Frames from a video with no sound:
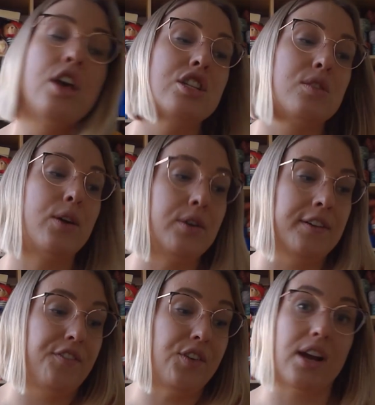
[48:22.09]
So I
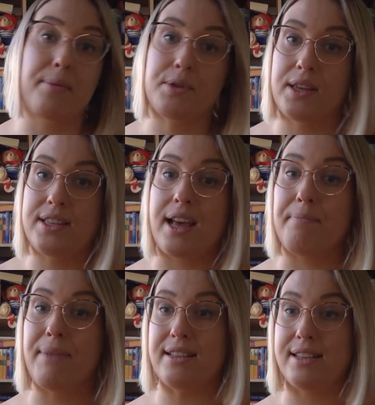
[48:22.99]
couldn't figure out between this
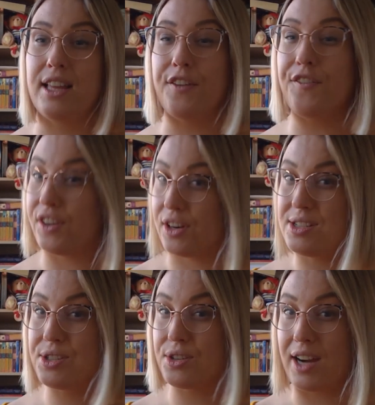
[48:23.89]
amazing like
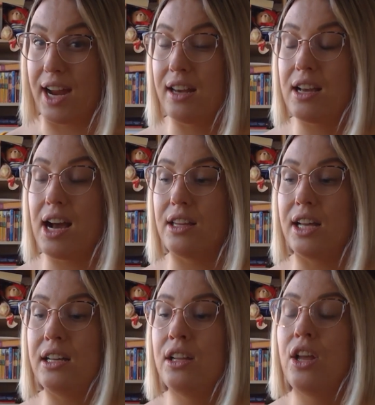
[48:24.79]
forest green
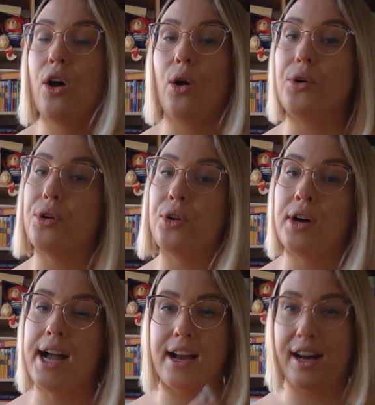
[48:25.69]
color
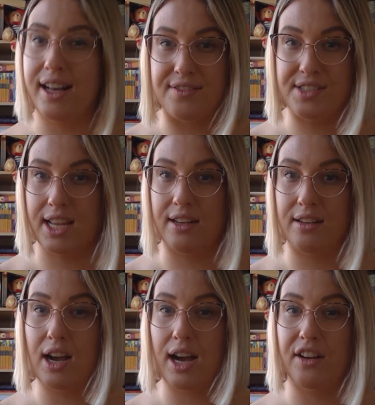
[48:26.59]
or a
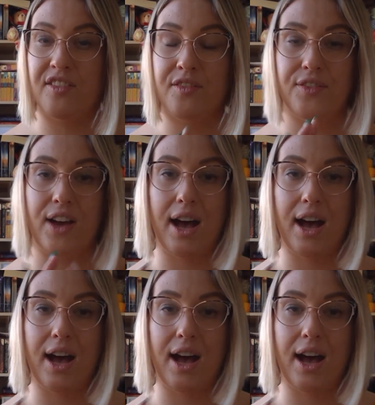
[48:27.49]
calfskin kind of